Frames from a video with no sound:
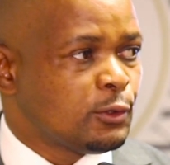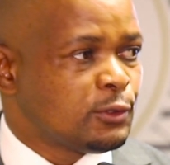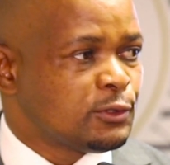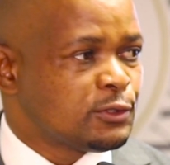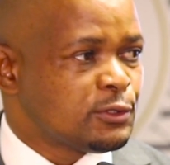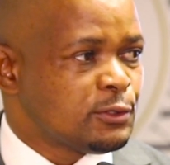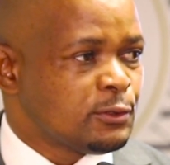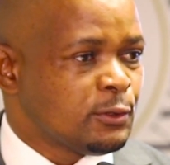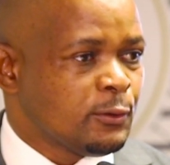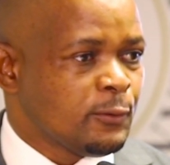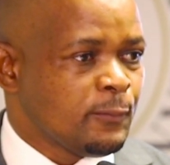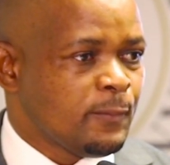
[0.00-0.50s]

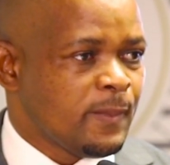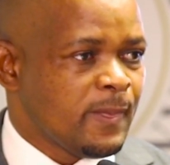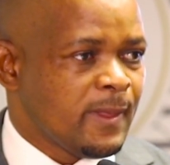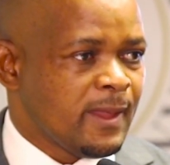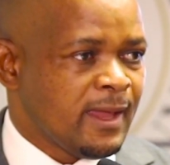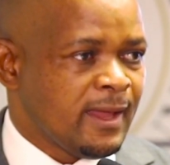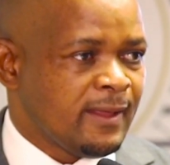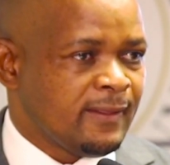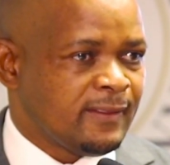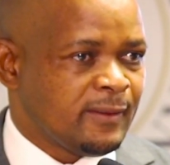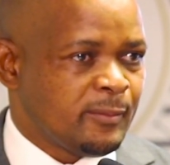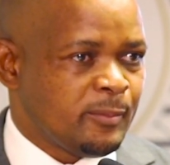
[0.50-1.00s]
don't know,
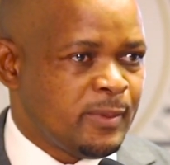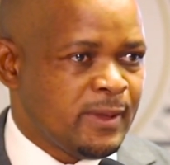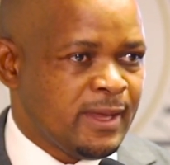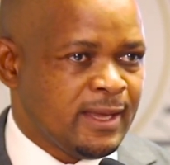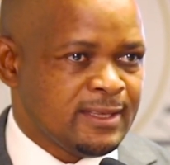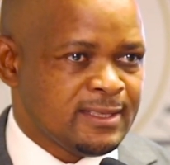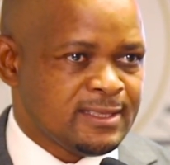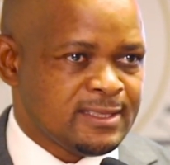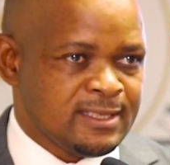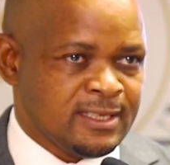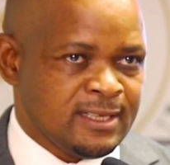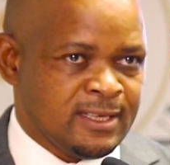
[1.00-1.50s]
the
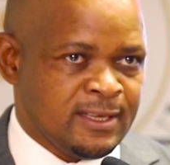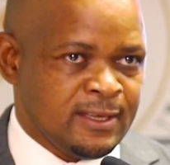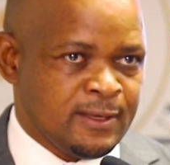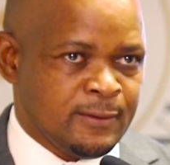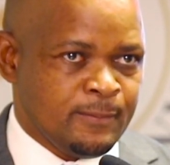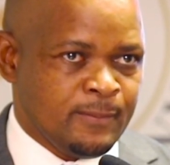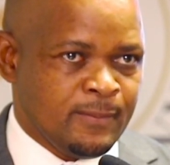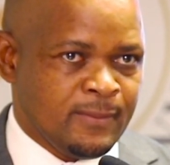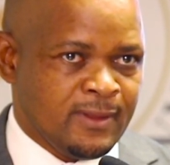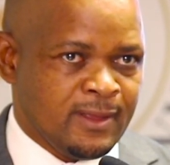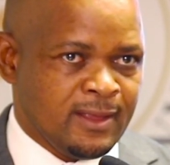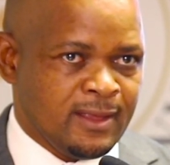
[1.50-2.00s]

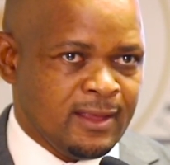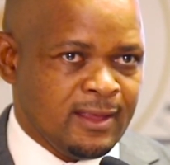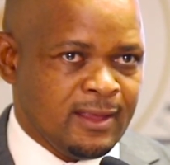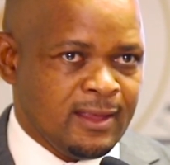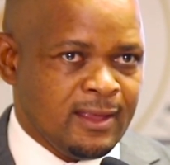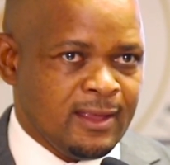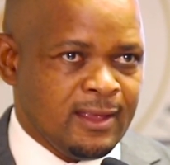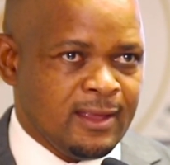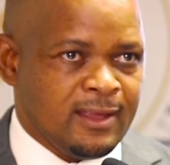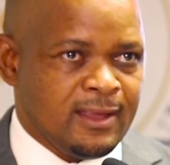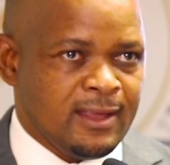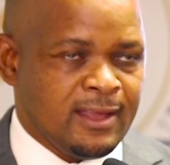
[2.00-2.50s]
BSE
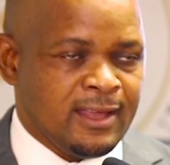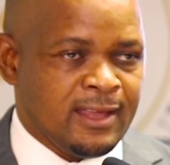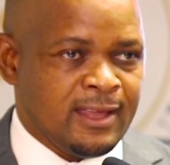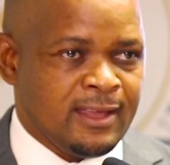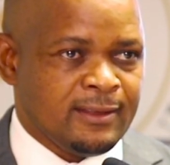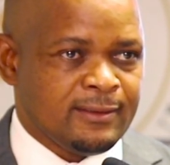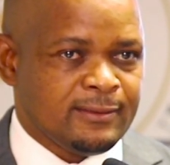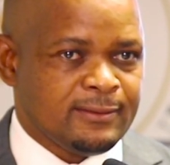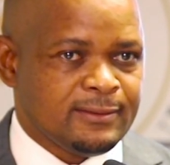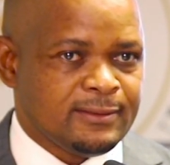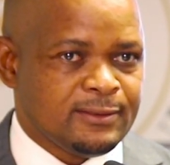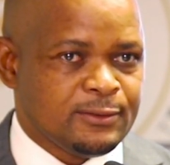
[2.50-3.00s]

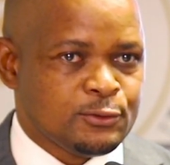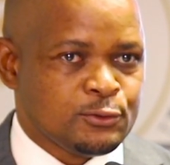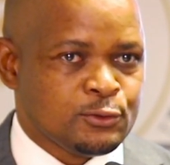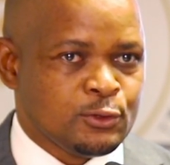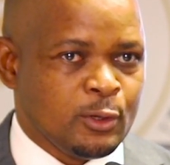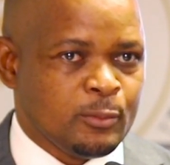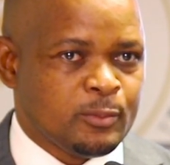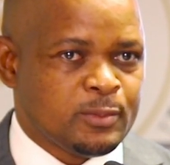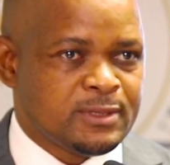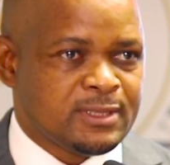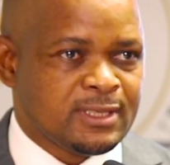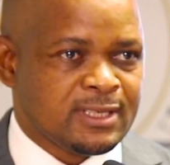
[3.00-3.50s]

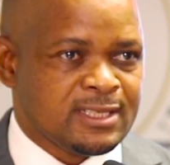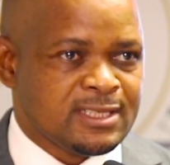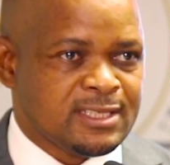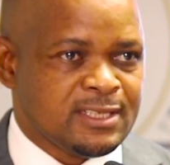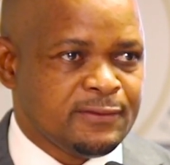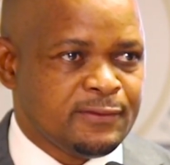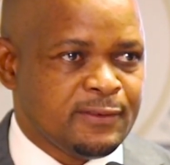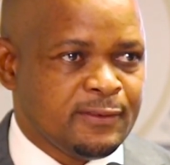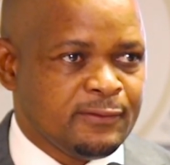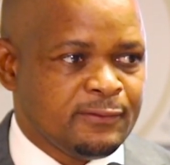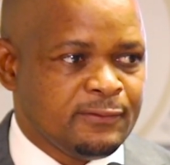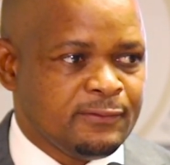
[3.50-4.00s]
stopped
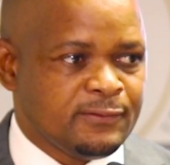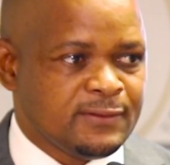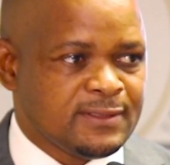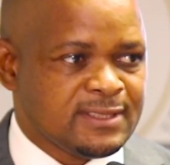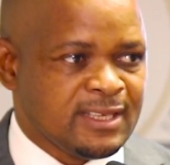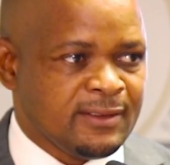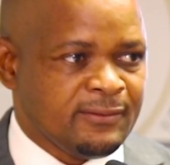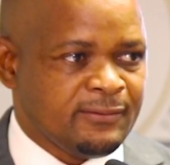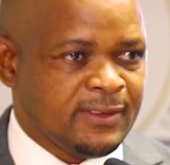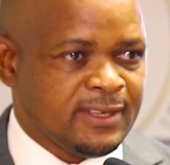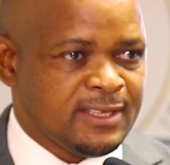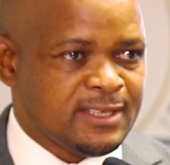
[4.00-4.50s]
receiving
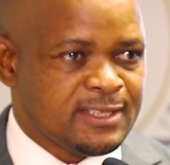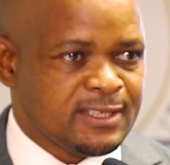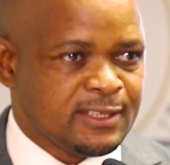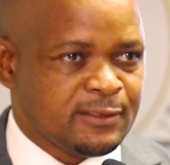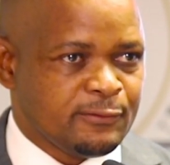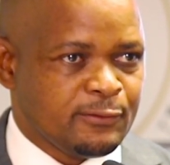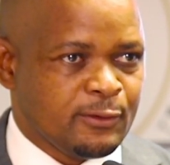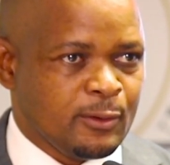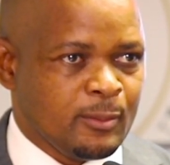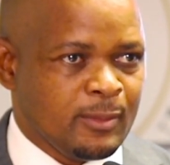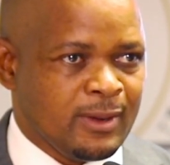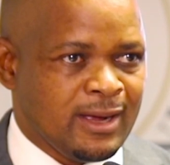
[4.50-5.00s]
subvention
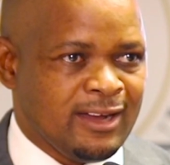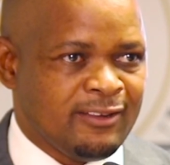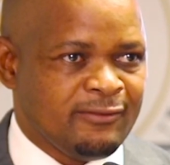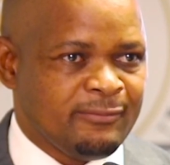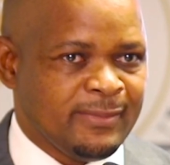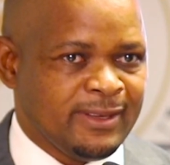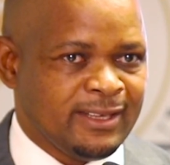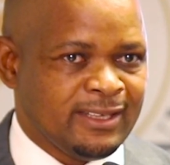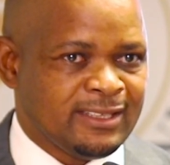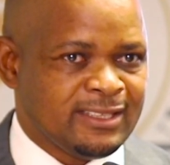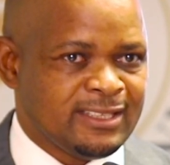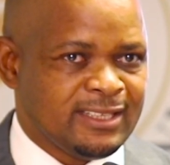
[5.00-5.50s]
from
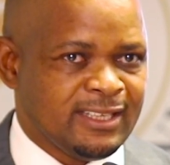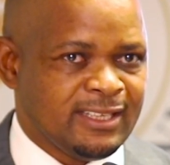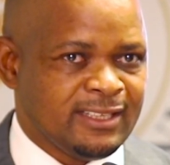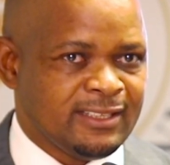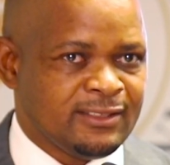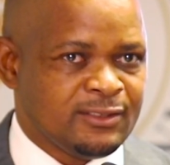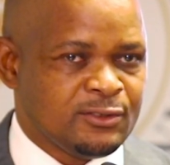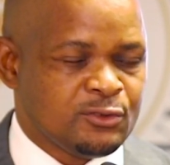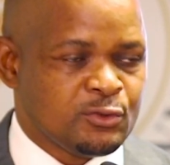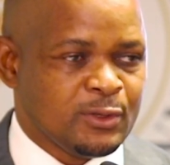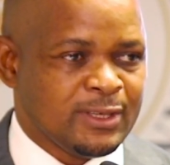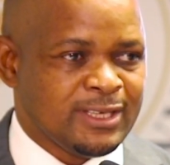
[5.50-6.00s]
government
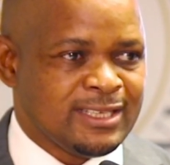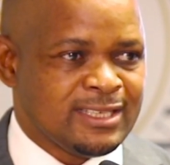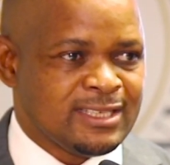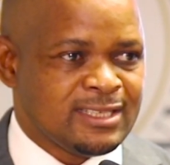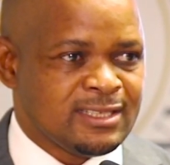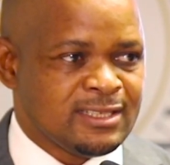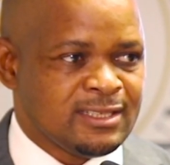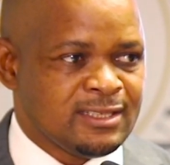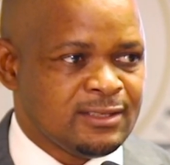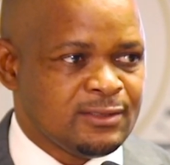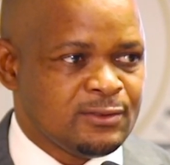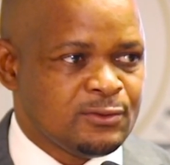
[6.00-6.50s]
in
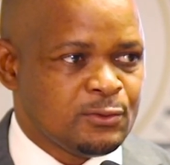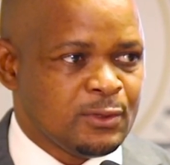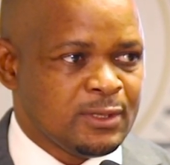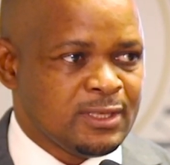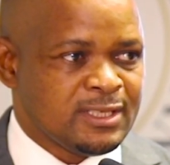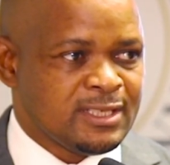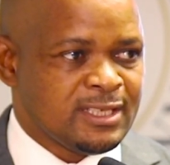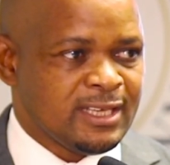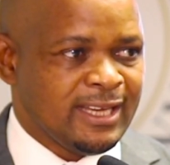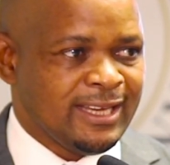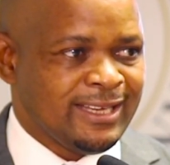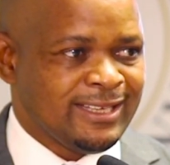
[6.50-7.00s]

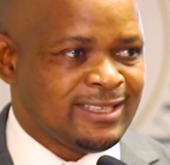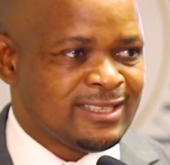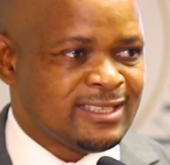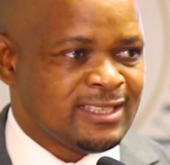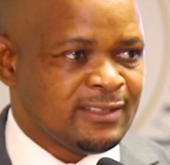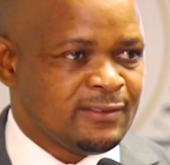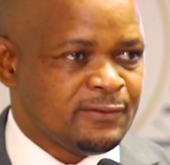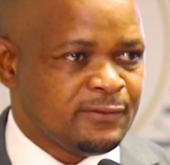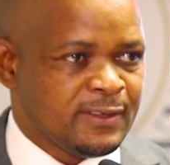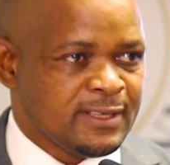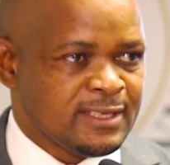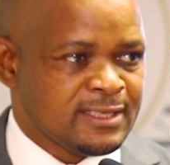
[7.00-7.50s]

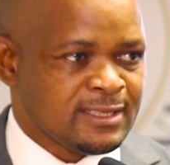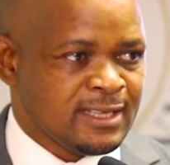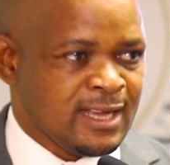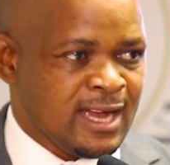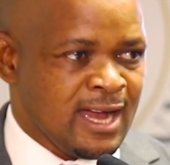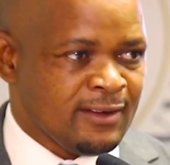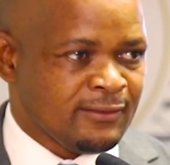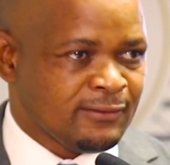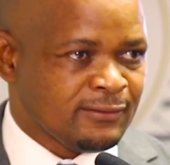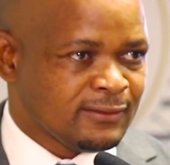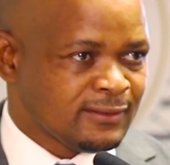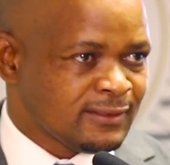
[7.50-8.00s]
2018 first
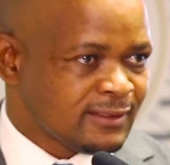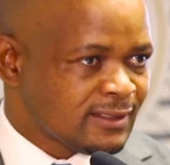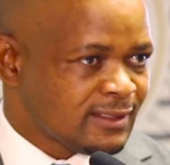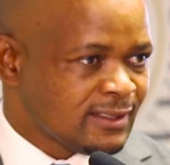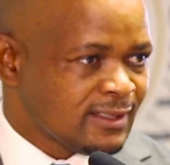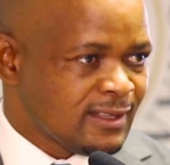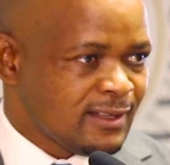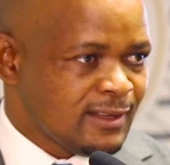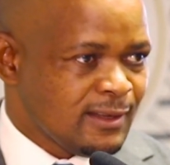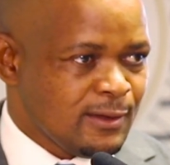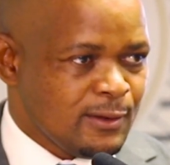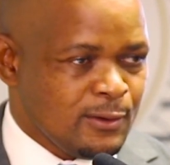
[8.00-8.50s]
half.
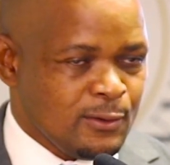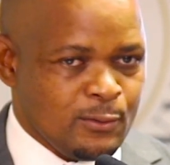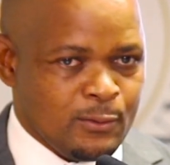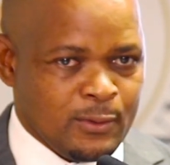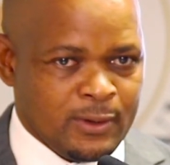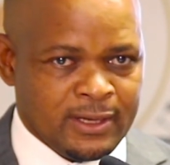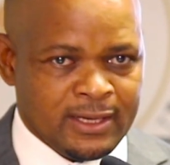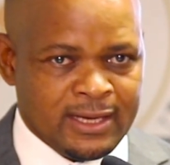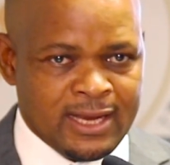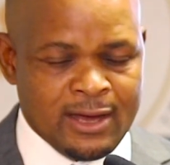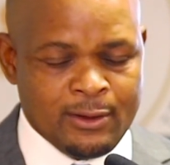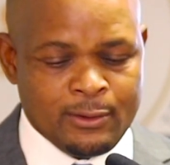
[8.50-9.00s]

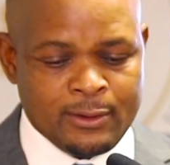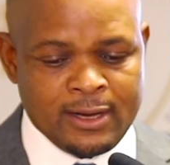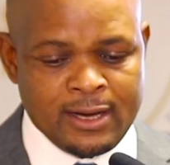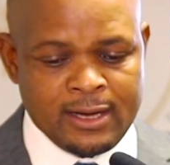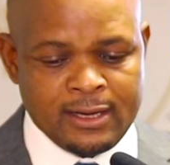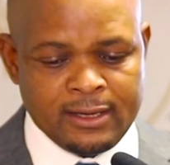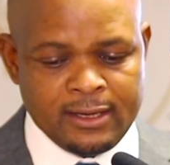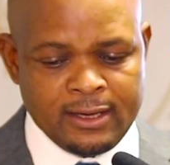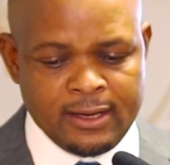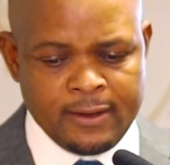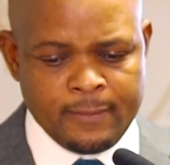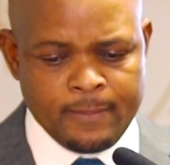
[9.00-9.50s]
We now
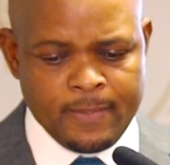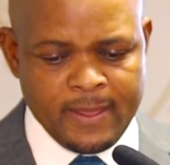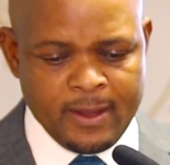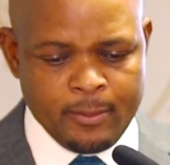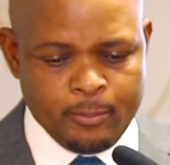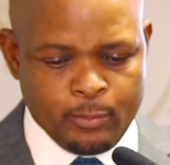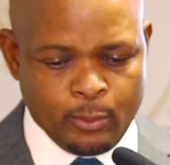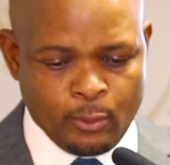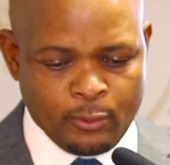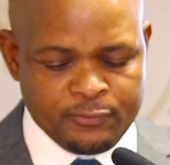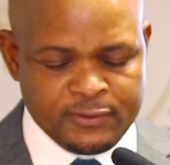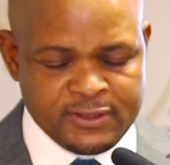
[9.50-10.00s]
run a
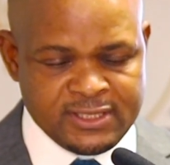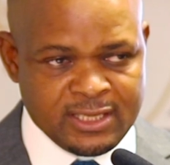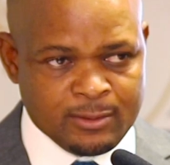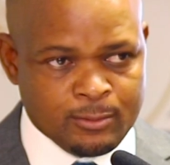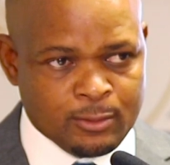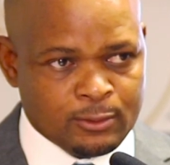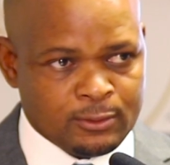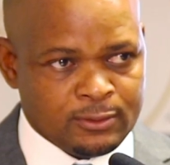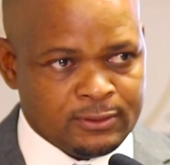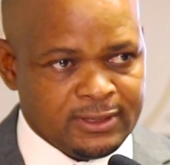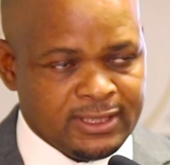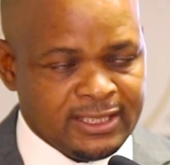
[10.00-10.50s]

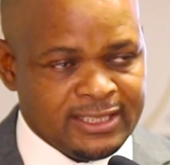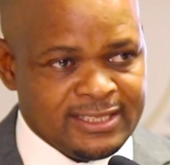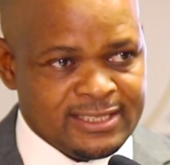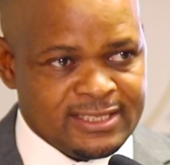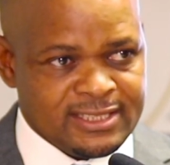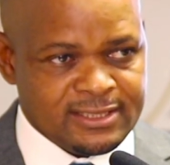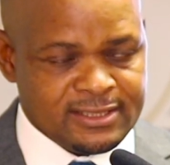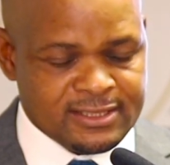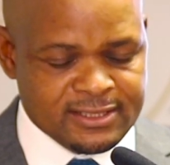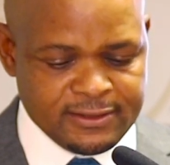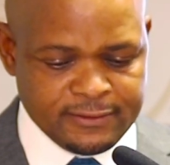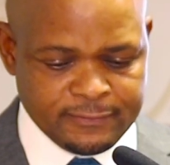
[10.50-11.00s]
profitable
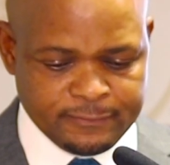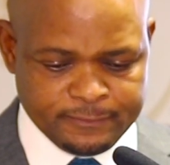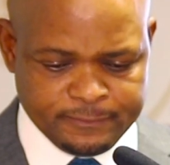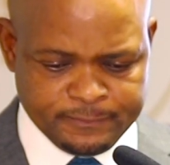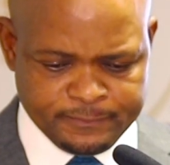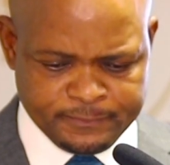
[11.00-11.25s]
entity,